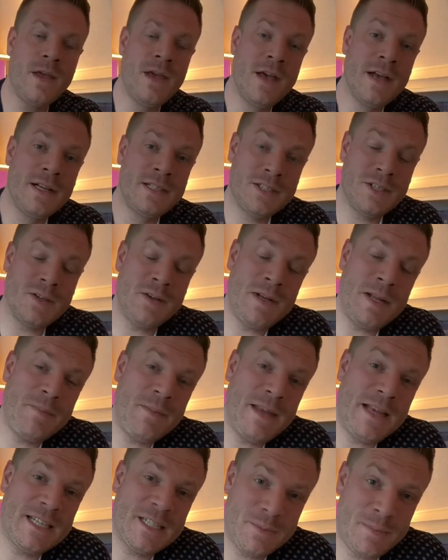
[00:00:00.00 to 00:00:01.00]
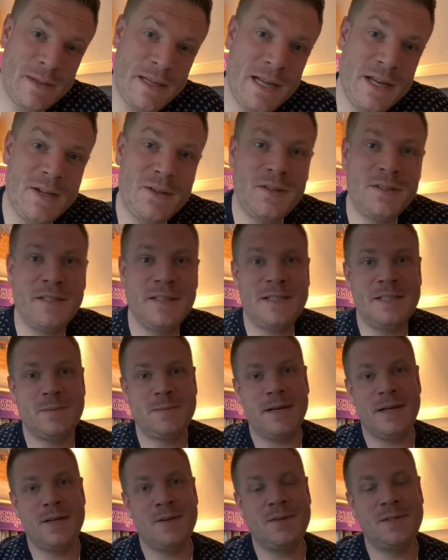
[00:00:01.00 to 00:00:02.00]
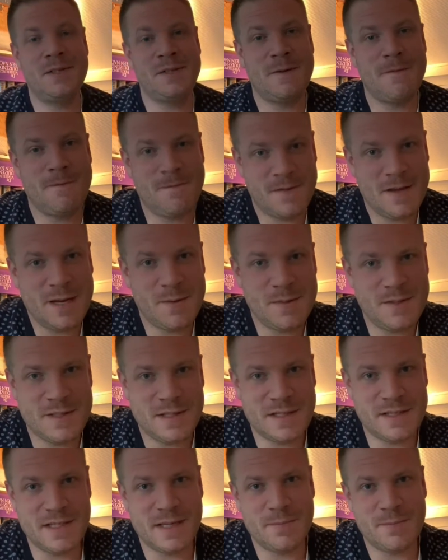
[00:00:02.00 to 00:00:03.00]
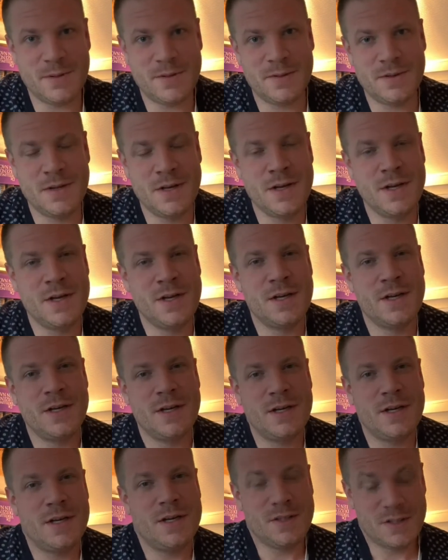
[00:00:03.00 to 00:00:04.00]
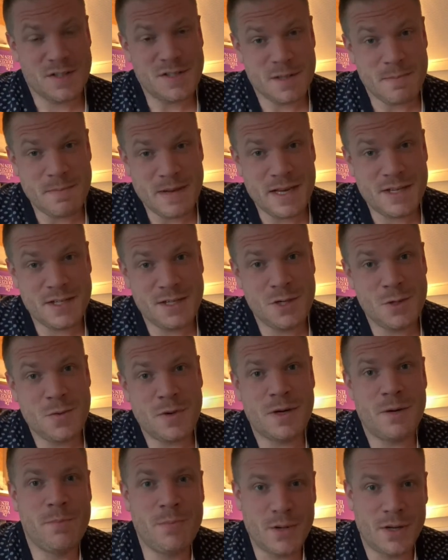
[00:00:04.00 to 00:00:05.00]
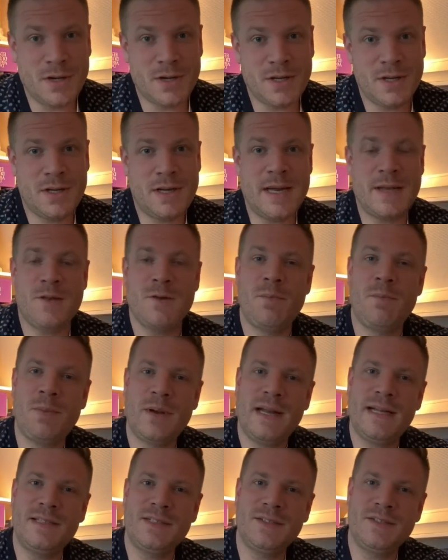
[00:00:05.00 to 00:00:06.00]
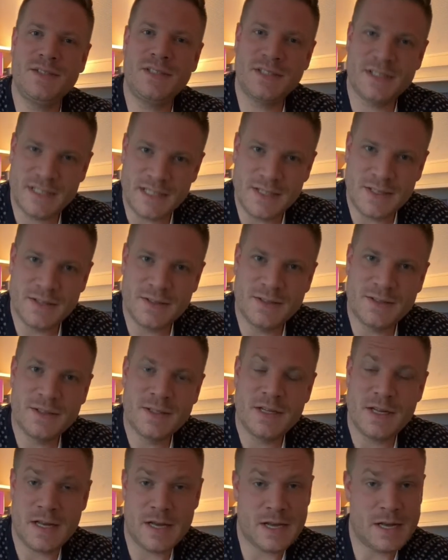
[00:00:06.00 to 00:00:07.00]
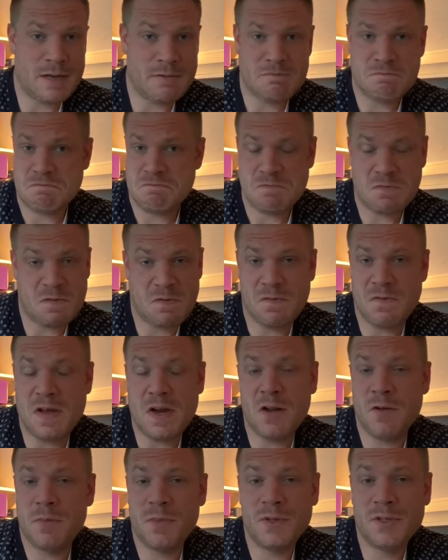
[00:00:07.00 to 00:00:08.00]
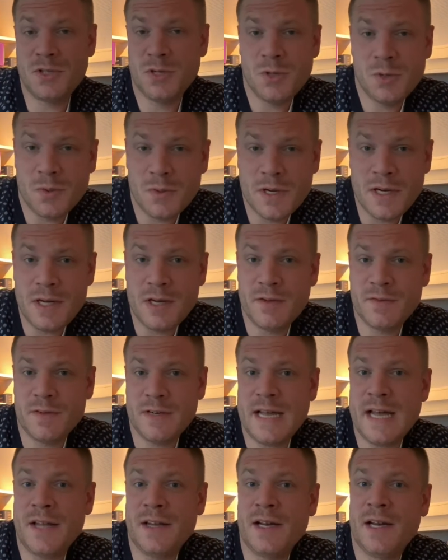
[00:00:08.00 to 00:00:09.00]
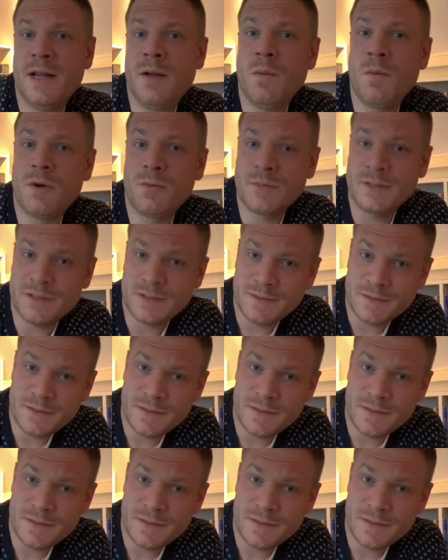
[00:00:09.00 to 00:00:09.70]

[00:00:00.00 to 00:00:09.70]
So let me explain all this by using a famous example. Just imagine you are a burglar and you plan to steal valuable jewelry of an elderly woman.